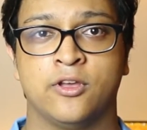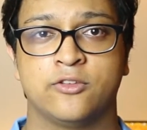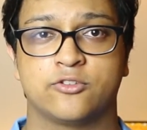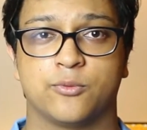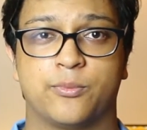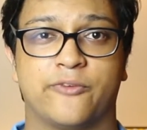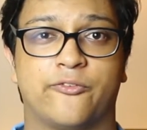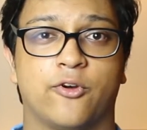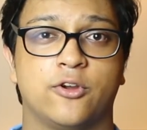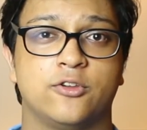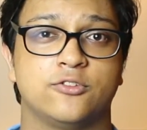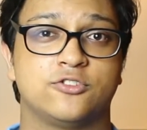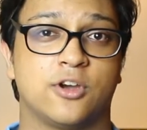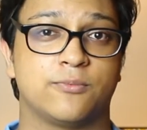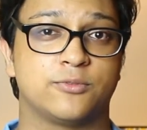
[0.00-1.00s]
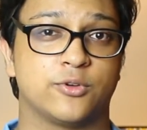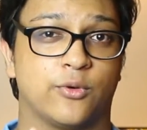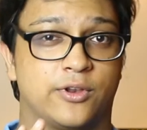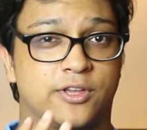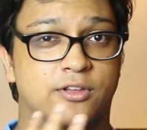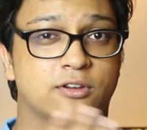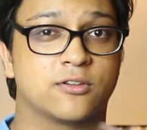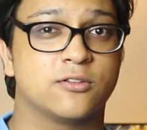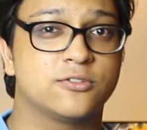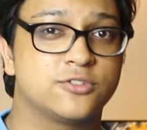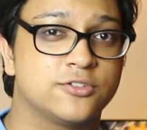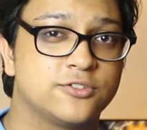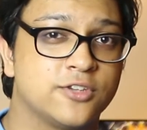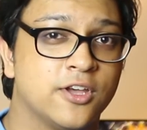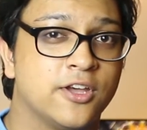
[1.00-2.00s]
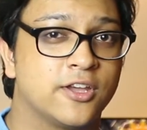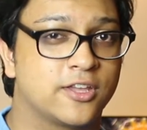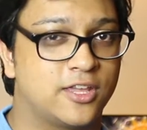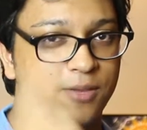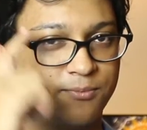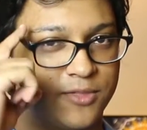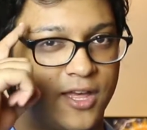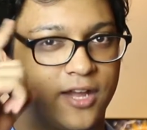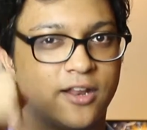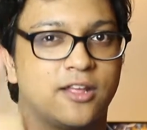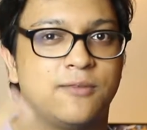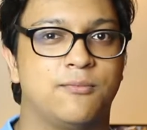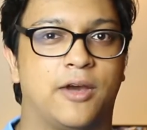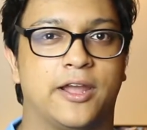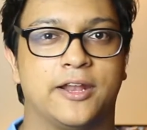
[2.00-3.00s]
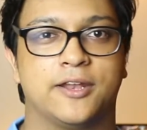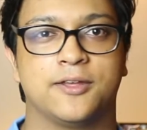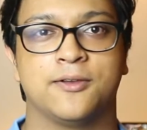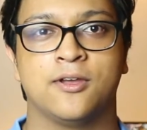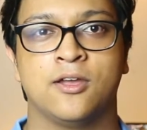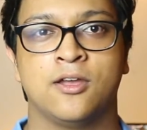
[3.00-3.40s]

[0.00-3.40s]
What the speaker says: So before you jump to any conclusions, keep that in mind.